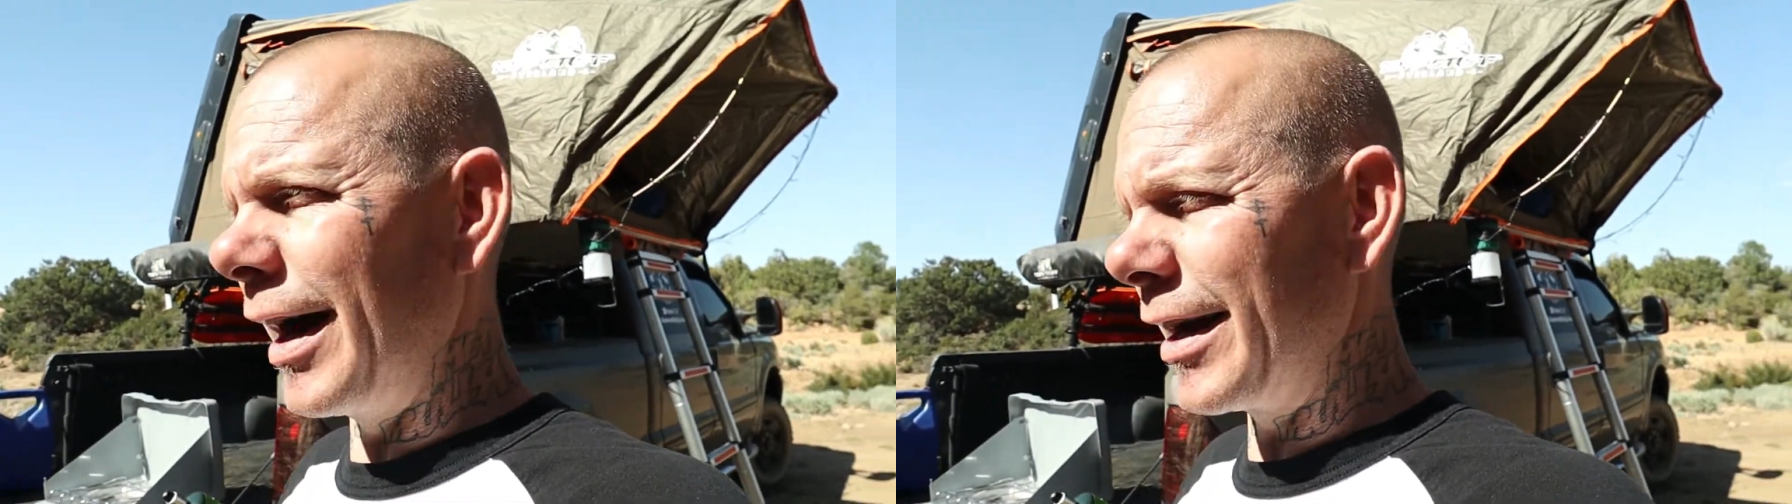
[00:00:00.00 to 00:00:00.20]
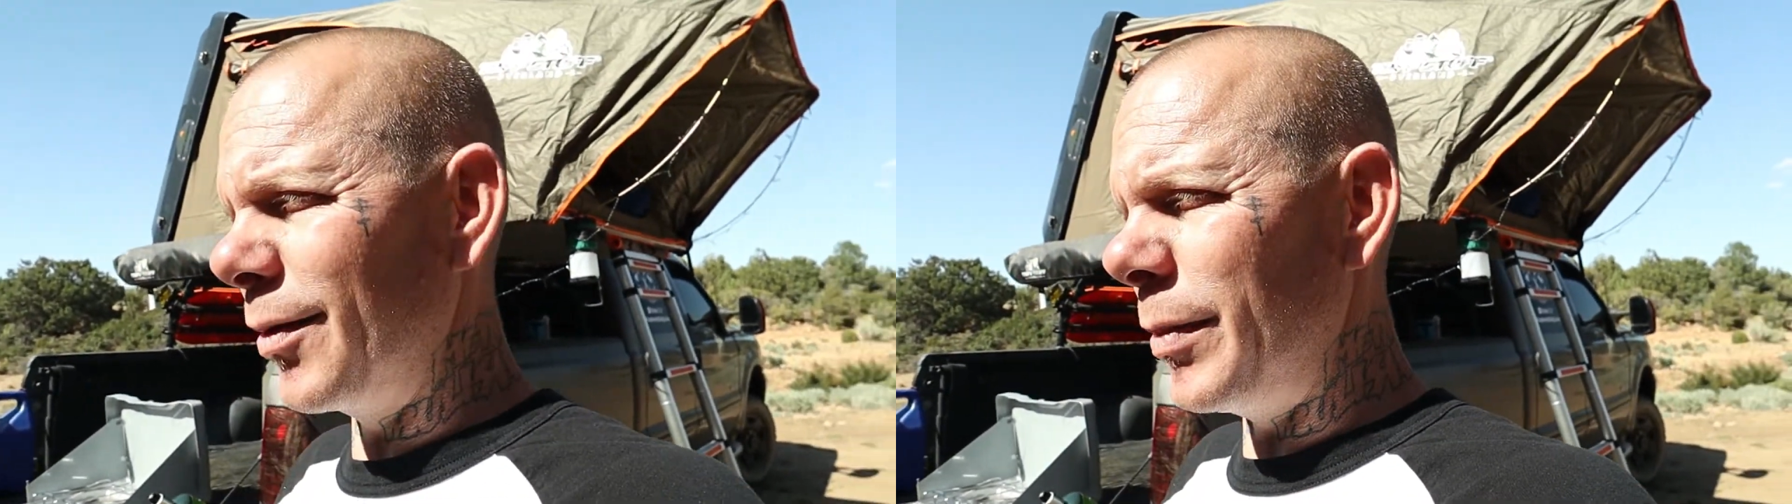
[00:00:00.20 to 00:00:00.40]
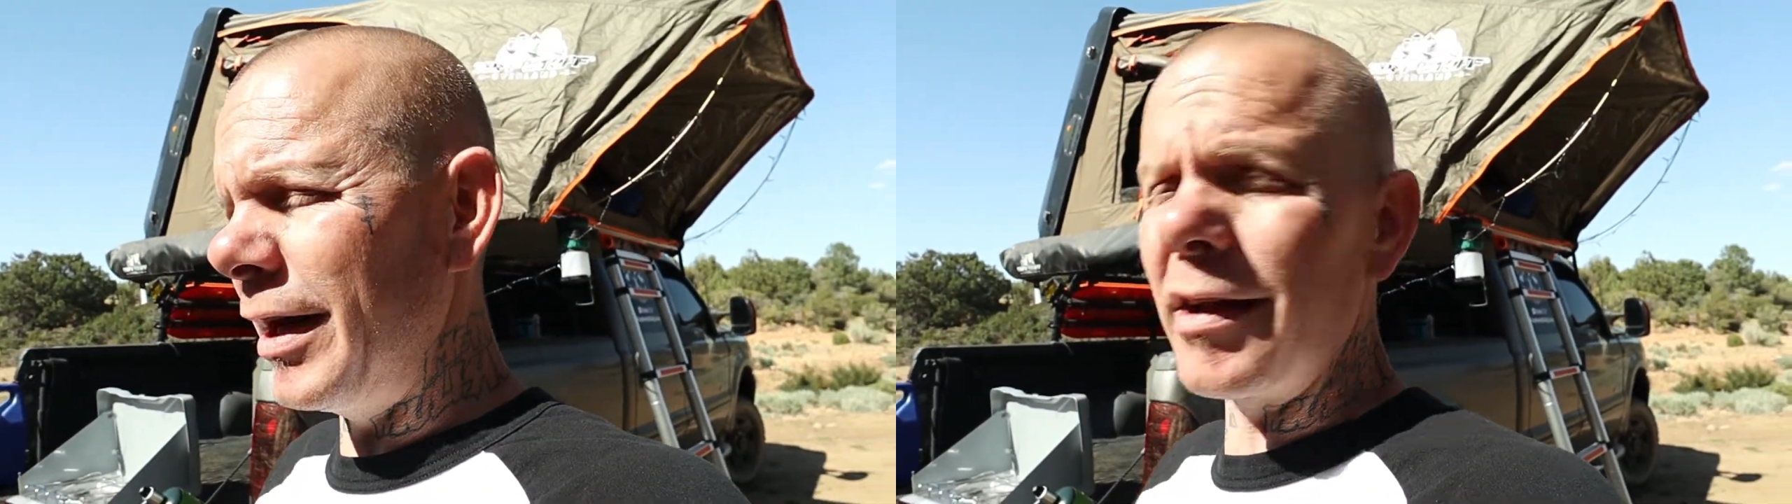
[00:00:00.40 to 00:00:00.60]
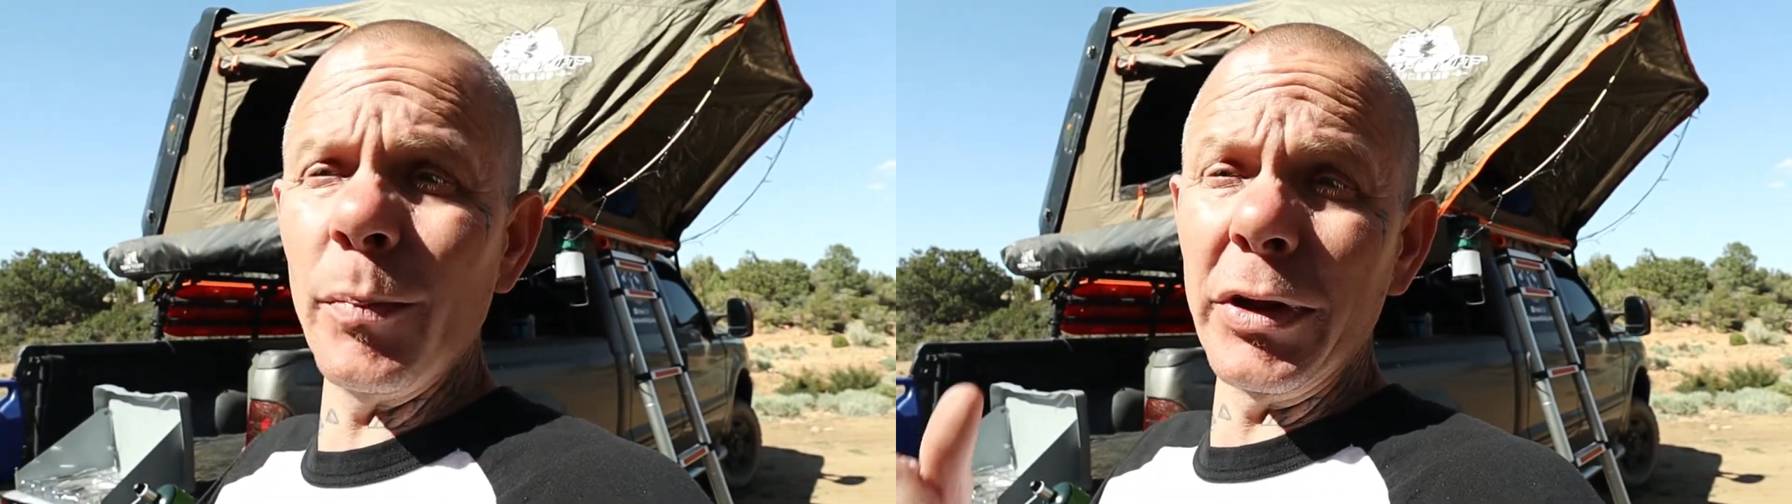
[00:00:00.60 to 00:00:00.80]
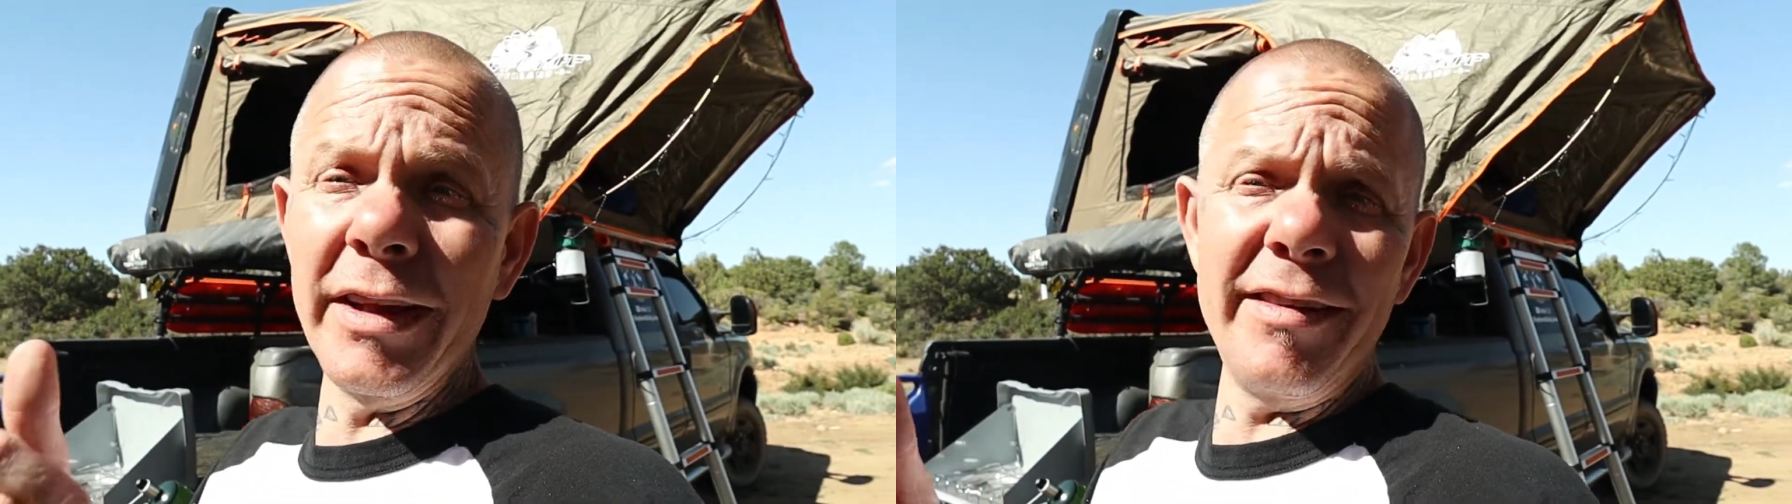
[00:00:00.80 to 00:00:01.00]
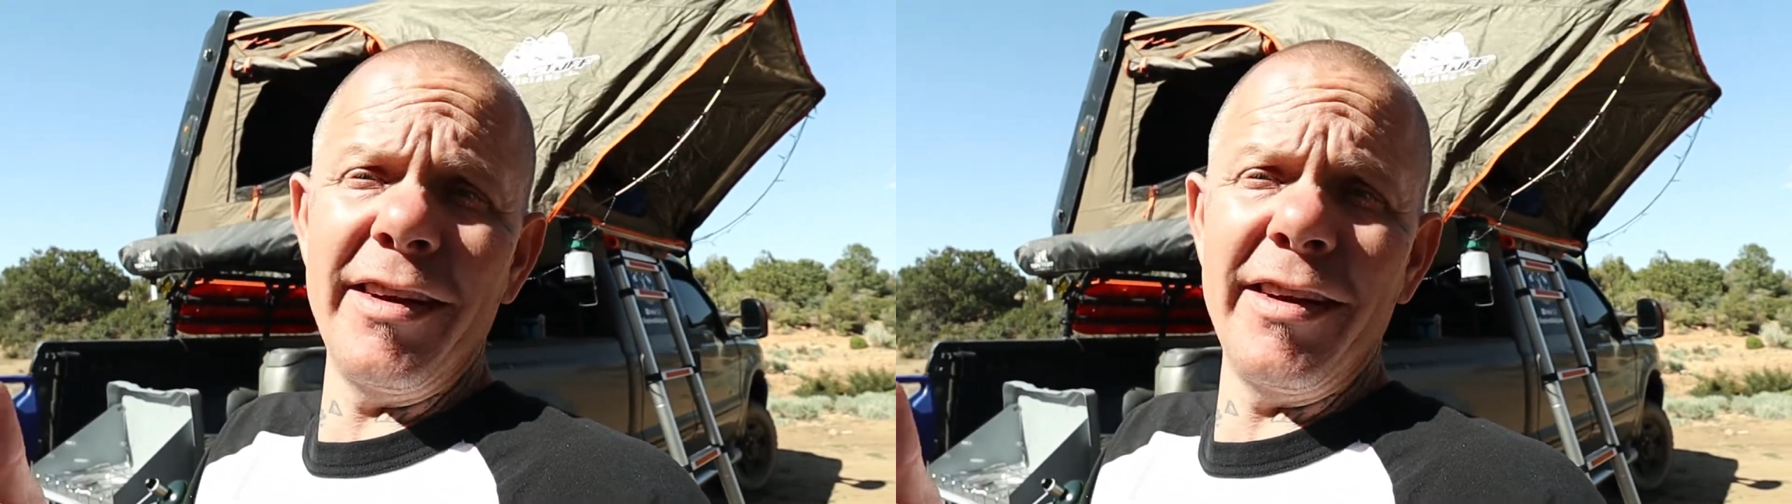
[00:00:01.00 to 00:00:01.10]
I could be completely